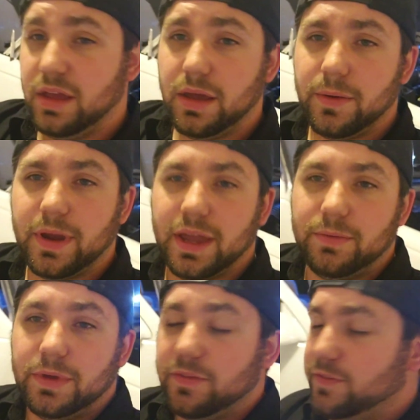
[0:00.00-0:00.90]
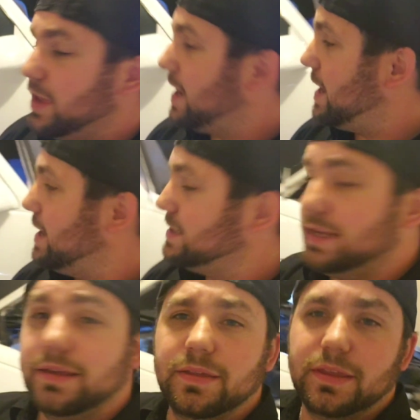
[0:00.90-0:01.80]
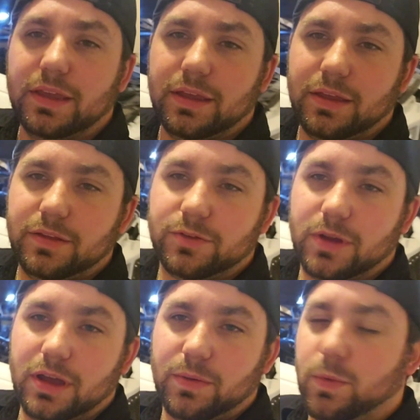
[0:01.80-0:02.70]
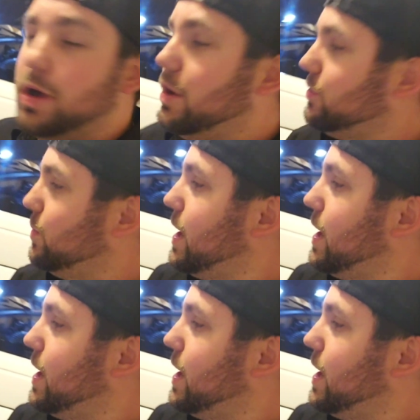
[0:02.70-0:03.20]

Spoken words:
All right, we've got the truck washed,